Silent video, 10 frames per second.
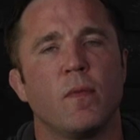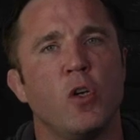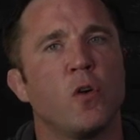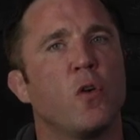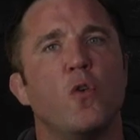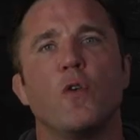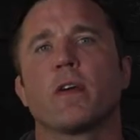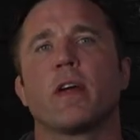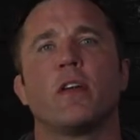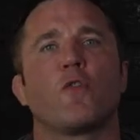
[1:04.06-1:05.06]
You don't know who you're
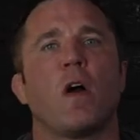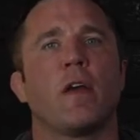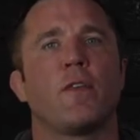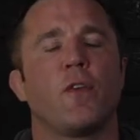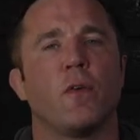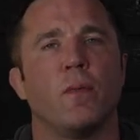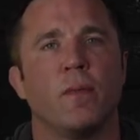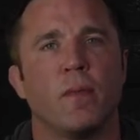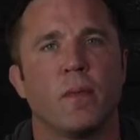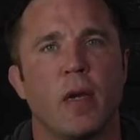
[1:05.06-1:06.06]
going to draw into.
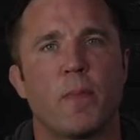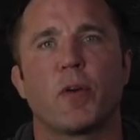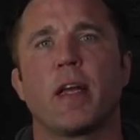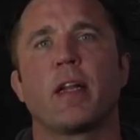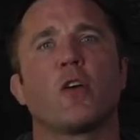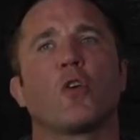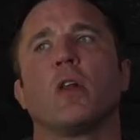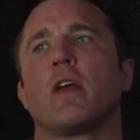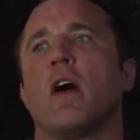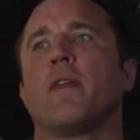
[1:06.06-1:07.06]
And particularly
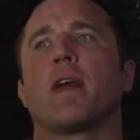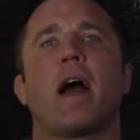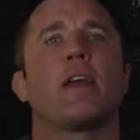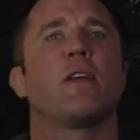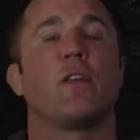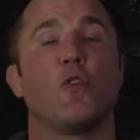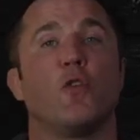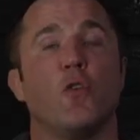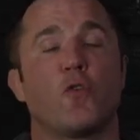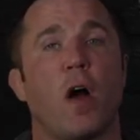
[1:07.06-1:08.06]
early on, the guy you
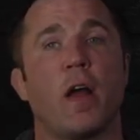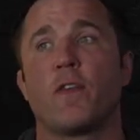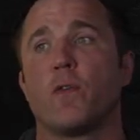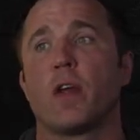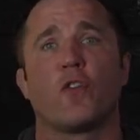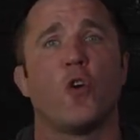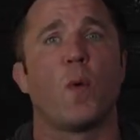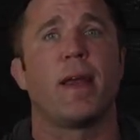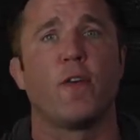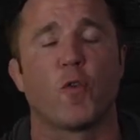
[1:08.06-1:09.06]
do draw into doesn't know
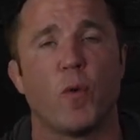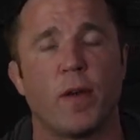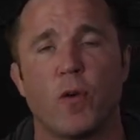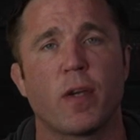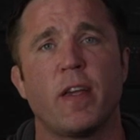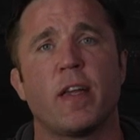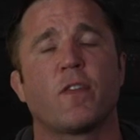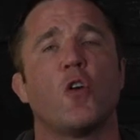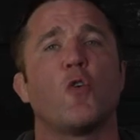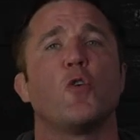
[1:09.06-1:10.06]
what he drew into because he
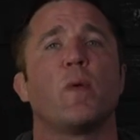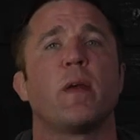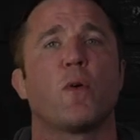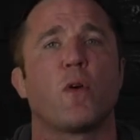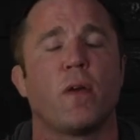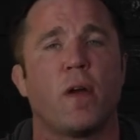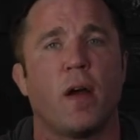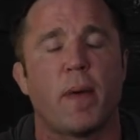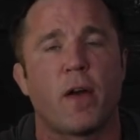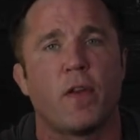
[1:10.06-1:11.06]
doesn't know you any more
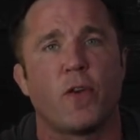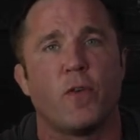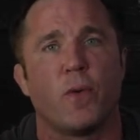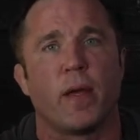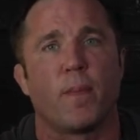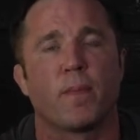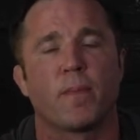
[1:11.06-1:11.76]
better than you knew him.